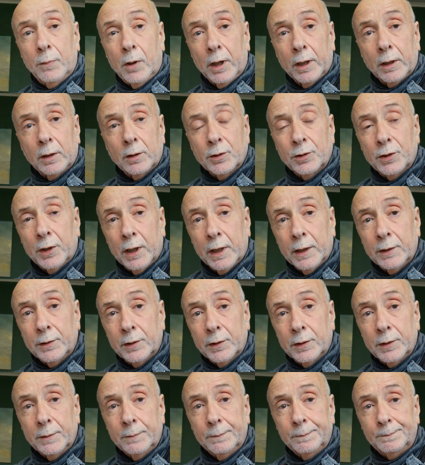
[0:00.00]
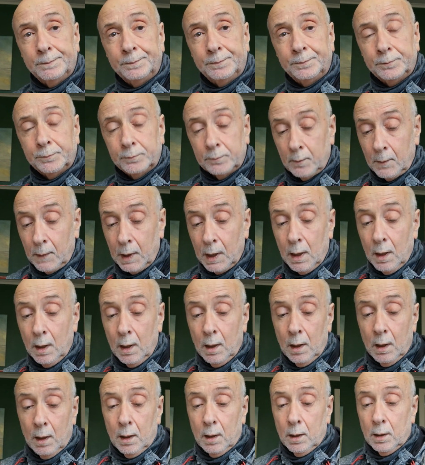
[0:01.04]
particle sizes.
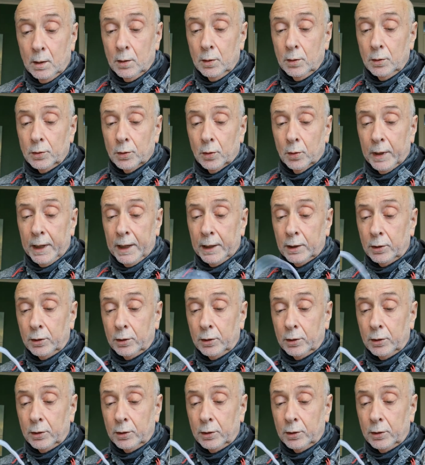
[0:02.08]
So that